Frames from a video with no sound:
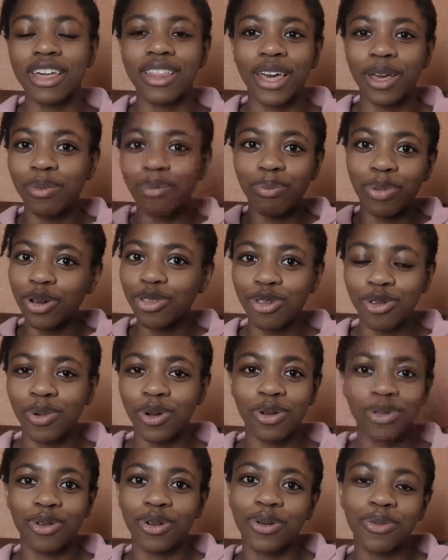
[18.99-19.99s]
like
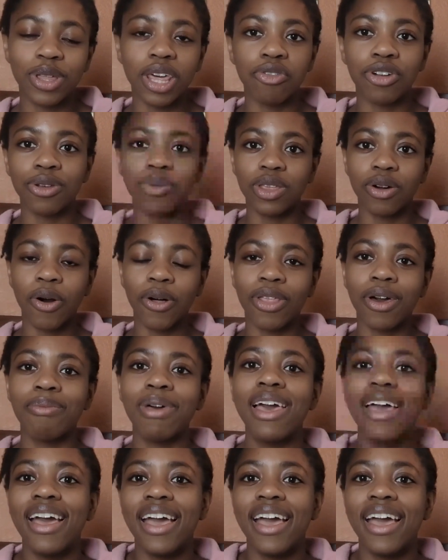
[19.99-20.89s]
booktubers or whatever you want to call them,